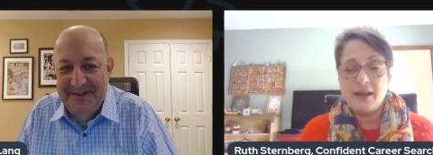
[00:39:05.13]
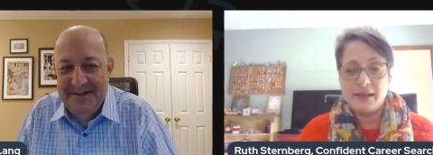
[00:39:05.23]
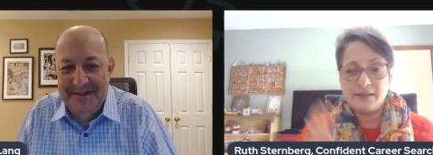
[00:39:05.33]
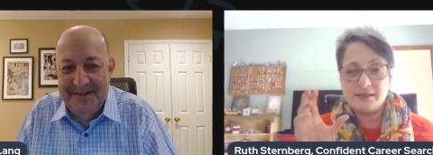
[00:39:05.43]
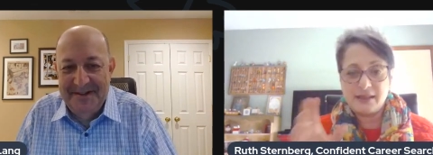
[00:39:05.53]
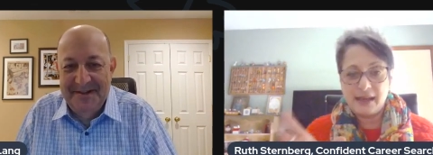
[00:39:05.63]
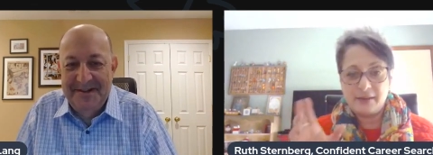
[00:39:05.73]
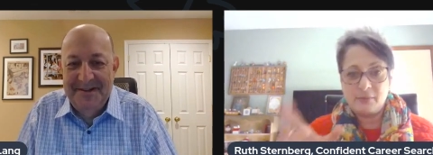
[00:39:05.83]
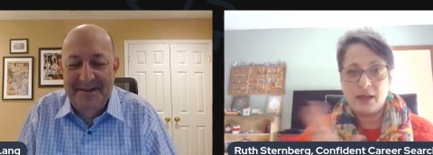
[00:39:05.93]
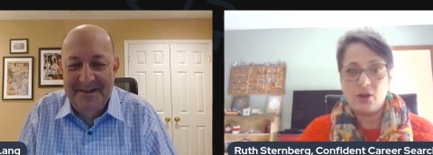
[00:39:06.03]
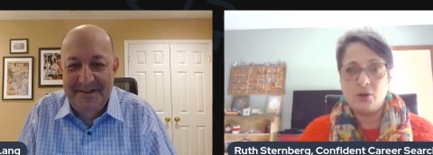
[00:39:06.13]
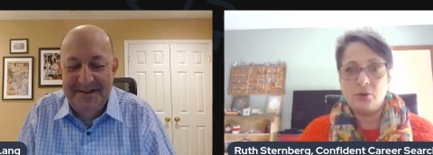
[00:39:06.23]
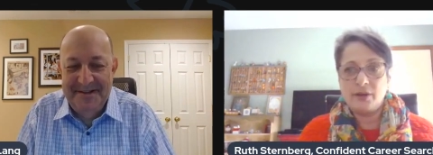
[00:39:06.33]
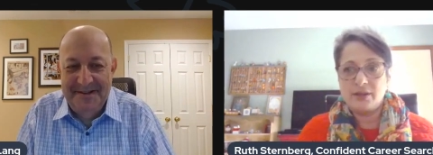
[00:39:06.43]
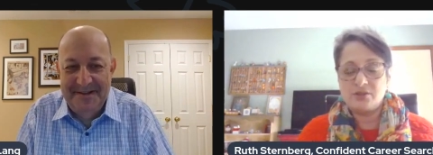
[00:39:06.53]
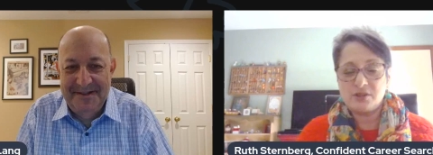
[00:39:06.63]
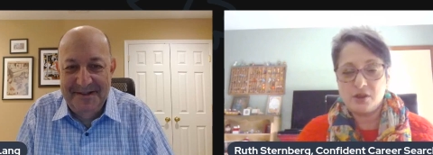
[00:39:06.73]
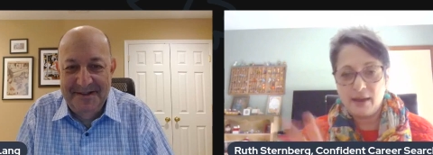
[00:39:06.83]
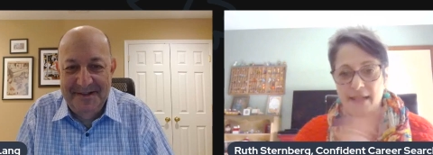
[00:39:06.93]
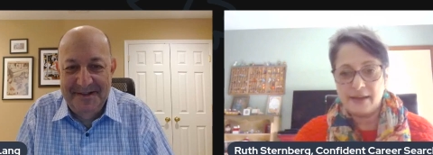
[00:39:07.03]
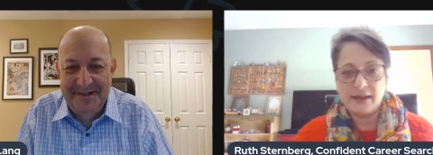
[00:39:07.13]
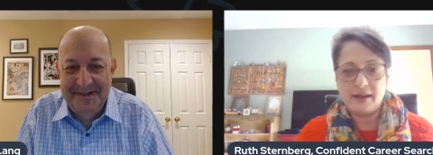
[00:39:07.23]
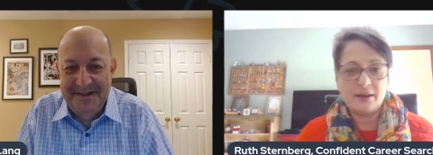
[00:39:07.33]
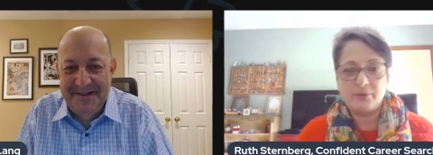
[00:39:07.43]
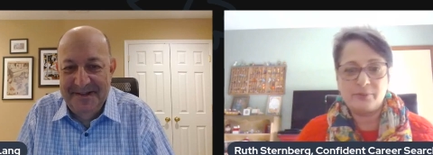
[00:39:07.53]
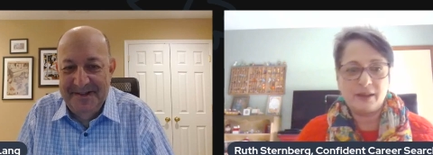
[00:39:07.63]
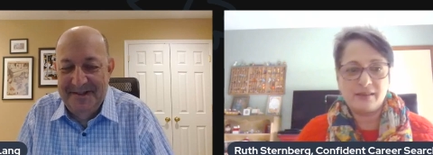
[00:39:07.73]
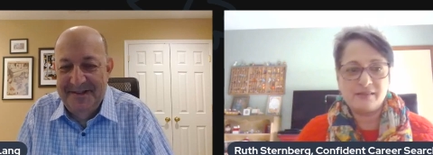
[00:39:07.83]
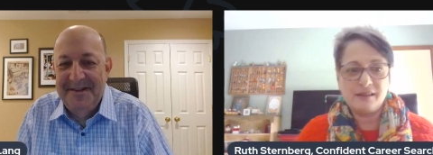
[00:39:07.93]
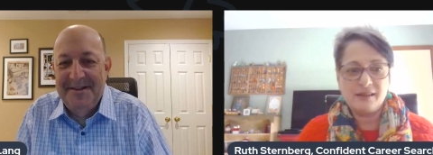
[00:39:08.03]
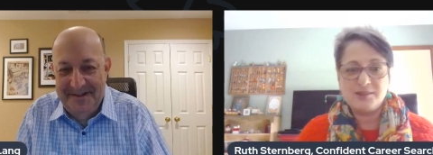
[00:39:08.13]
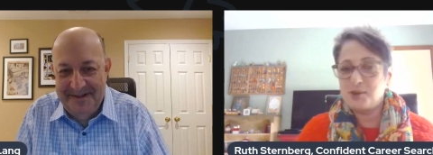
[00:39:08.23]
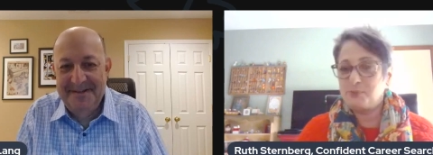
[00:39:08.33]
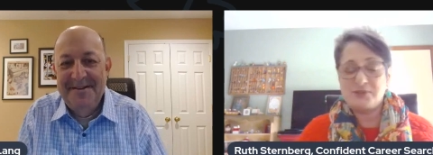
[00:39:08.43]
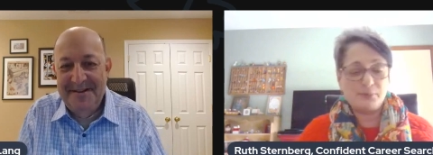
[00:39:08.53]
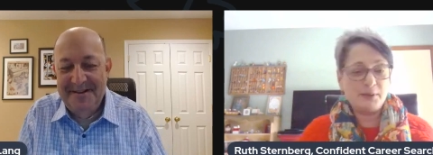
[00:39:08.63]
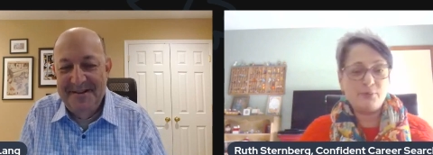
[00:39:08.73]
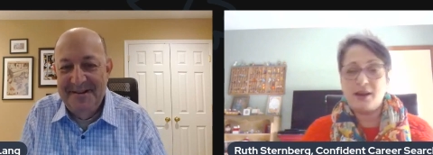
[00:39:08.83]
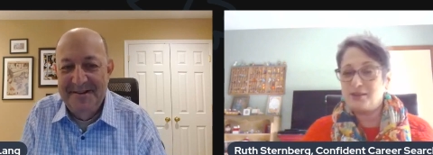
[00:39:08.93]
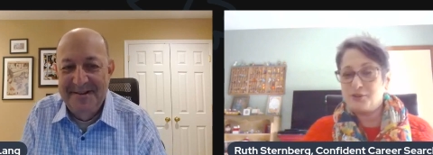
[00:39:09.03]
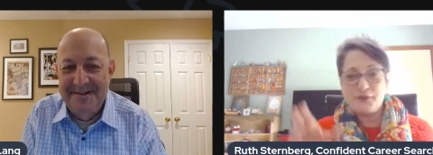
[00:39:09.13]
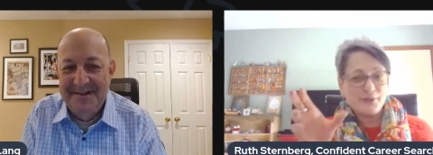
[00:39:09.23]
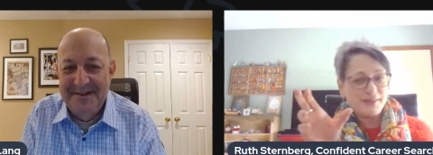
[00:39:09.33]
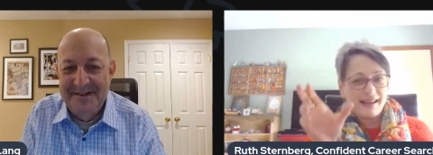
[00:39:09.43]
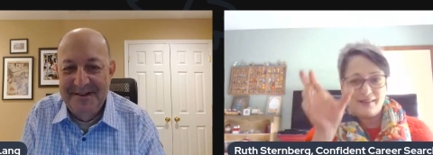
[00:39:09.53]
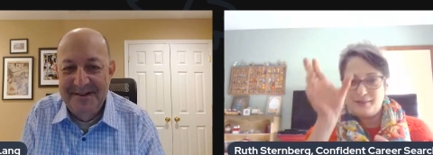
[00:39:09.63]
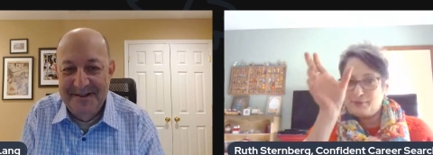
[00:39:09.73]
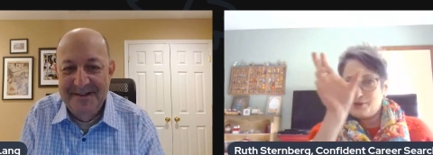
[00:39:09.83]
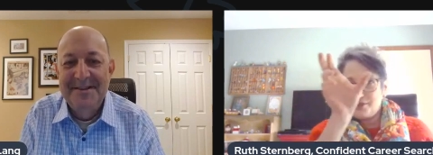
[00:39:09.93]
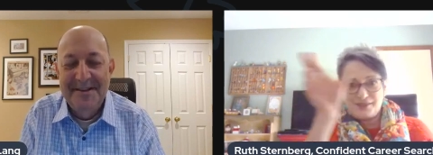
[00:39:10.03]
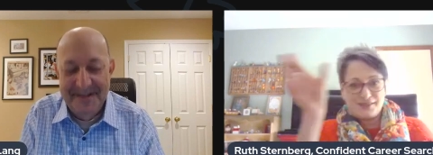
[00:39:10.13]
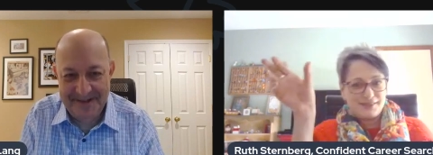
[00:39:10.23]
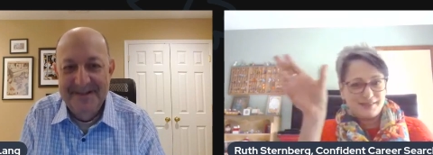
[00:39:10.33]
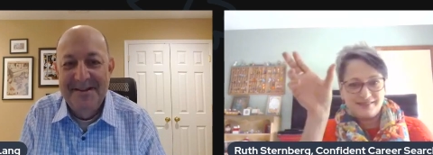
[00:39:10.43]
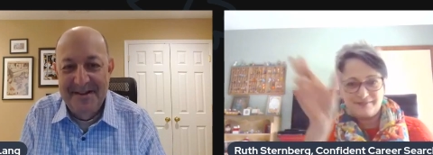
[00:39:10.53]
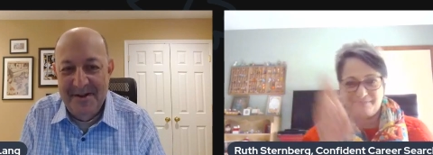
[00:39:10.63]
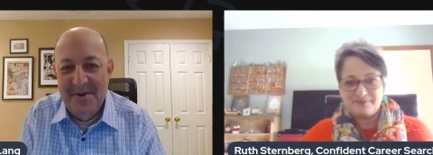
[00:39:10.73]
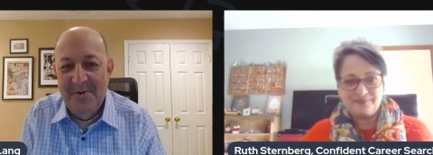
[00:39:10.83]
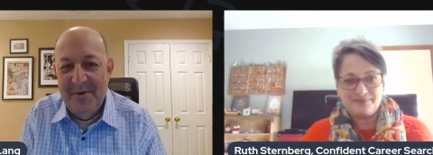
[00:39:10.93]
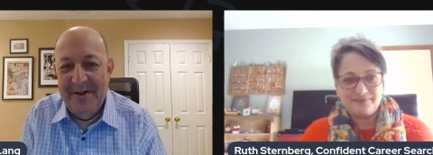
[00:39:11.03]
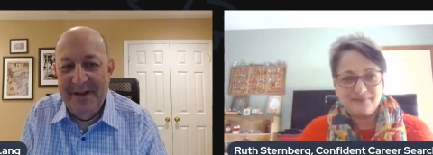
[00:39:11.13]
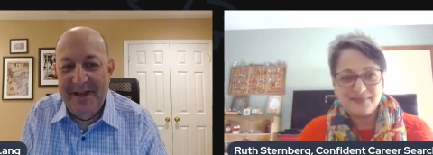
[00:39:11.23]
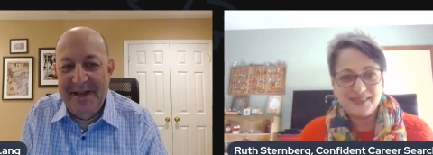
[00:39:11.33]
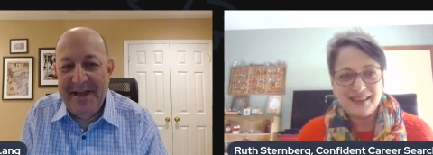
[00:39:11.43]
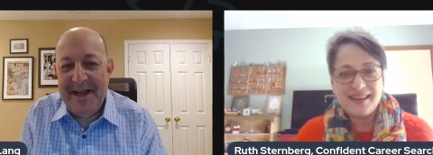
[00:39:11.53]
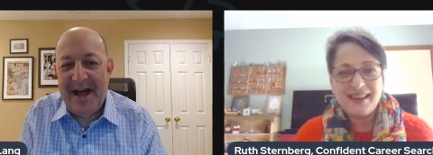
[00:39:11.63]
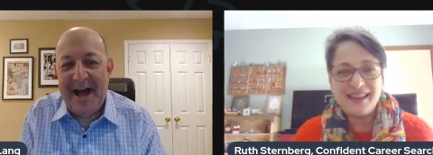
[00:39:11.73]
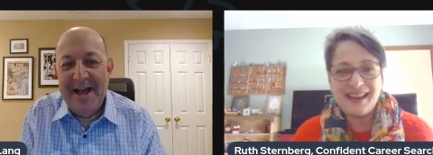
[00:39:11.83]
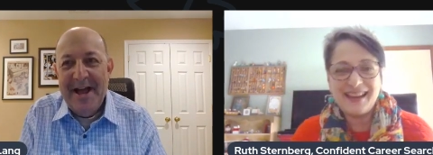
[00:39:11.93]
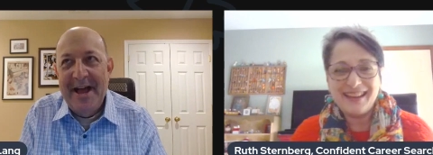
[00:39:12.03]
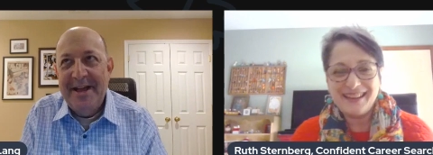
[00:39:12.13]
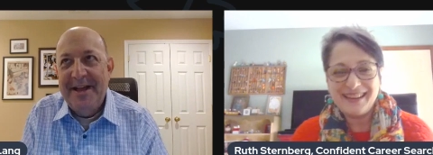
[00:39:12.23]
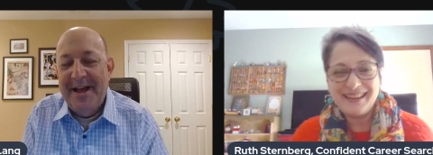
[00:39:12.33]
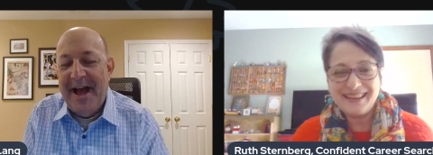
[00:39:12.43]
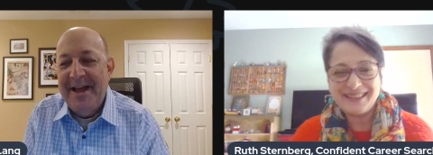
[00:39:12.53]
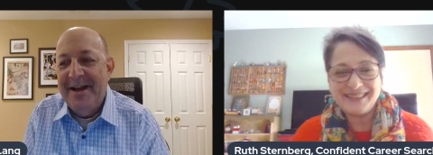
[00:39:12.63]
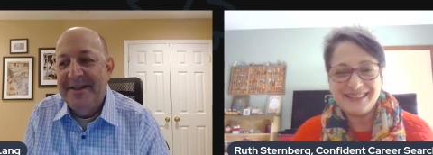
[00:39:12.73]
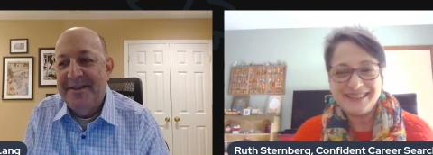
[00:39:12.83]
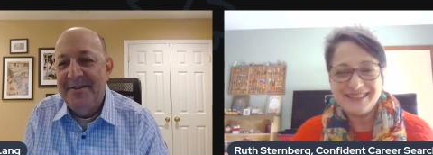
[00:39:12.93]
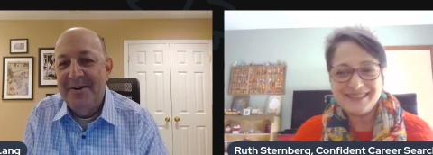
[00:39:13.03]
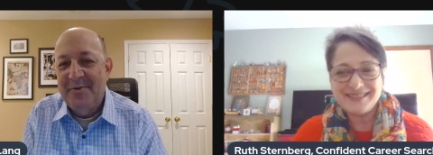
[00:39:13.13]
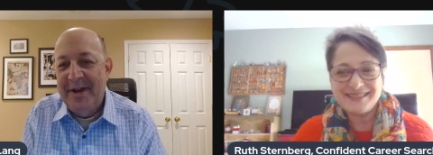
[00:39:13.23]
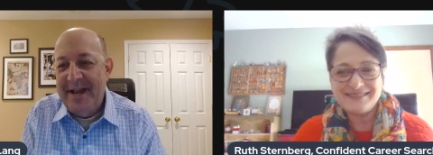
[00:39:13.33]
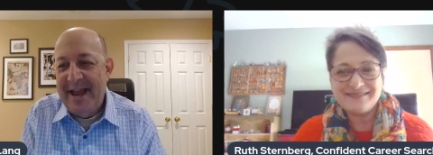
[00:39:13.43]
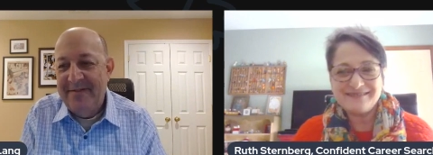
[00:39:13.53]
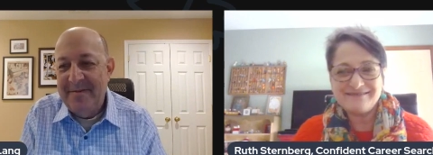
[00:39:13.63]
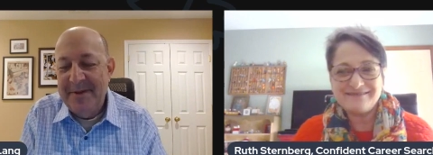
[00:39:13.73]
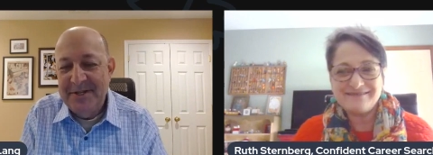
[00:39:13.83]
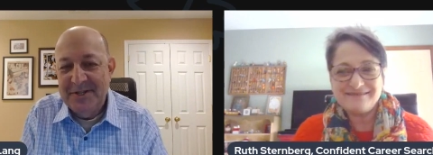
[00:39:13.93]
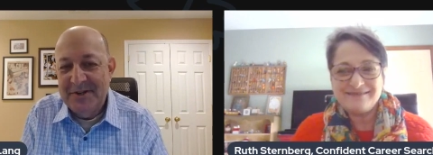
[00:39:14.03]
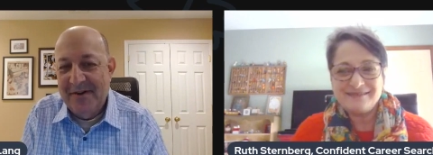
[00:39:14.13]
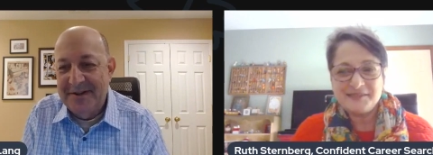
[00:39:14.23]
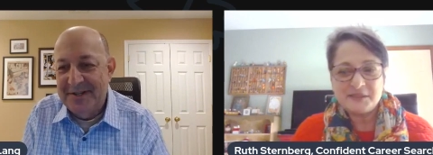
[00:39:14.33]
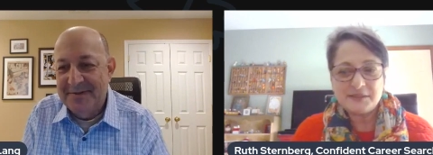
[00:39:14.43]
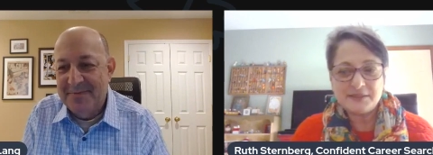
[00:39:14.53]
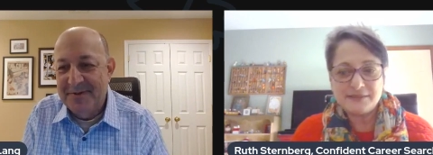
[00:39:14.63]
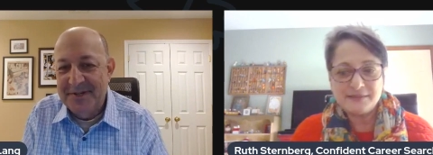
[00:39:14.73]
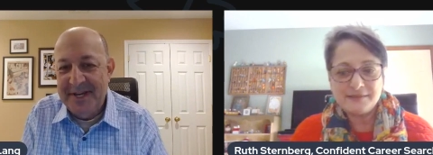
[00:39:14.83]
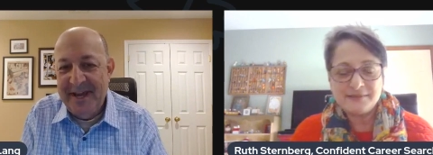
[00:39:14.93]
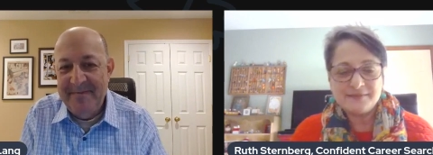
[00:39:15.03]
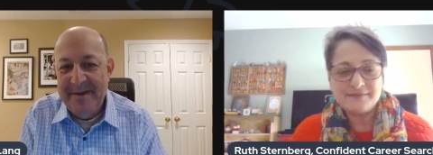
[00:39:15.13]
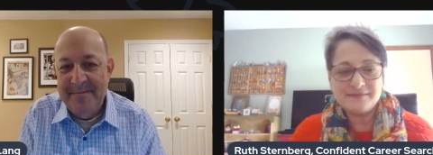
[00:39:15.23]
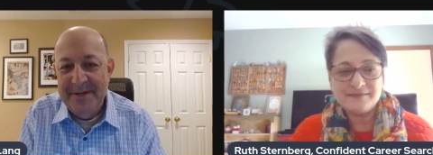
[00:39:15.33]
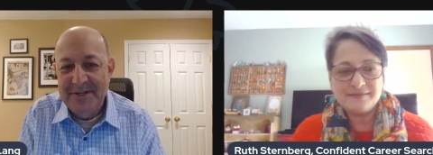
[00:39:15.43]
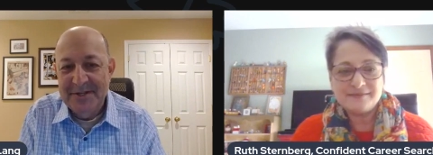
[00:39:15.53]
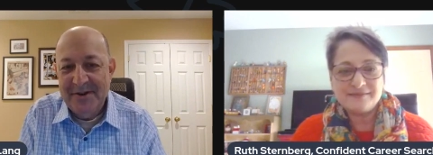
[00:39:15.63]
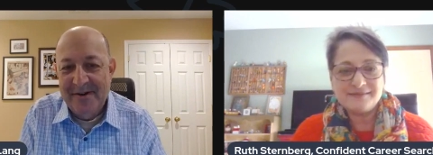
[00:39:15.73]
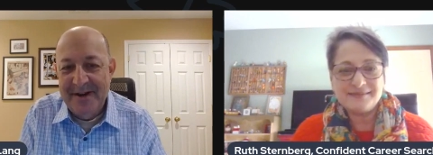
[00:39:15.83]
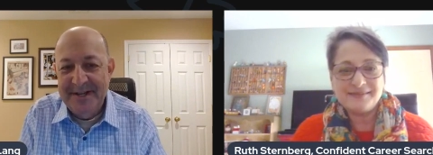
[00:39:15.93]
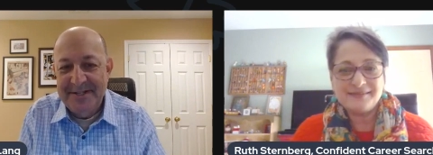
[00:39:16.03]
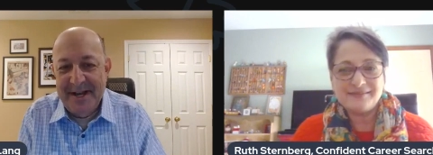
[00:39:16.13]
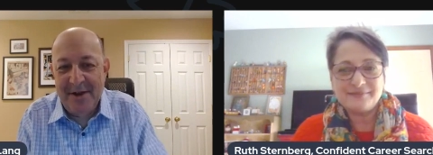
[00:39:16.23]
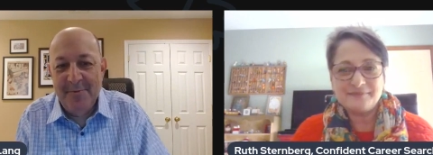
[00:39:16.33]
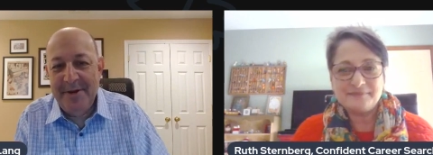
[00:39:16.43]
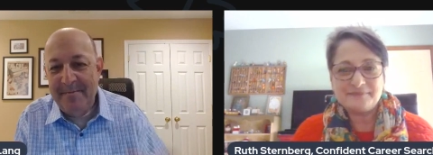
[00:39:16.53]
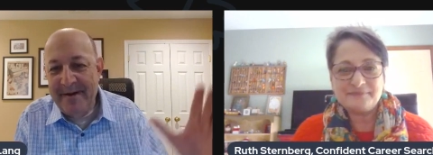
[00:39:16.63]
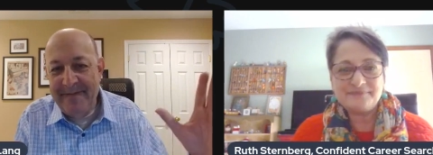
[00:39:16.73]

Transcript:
Speaker 1: and scan my code and just go ahead and connect with me." So some people got their phones out, and we're just
Speaker 2: well. Yeah. I, I, got the look when I didn't have any business cards. This person gave me a business card, and I said I opened up my